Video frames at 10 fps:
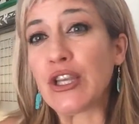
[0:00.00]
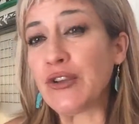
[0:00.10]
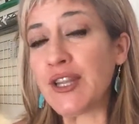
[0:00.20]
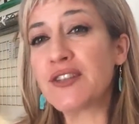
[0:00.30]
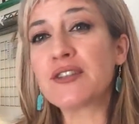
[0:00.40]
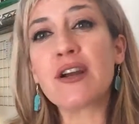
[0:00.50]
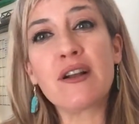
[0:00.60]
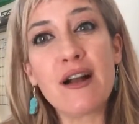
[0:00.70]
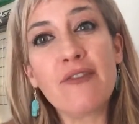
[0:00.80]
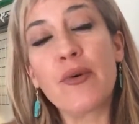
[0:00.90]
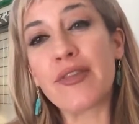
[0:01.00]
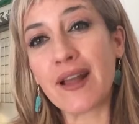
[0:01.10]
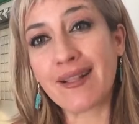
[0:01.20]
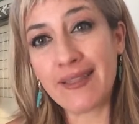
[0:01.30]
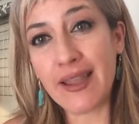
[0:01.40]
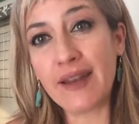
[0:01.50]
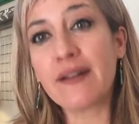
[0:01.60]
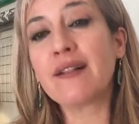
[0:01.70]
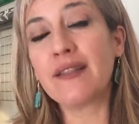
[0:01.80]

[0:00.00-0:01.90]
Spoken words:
You need to start off with a clean,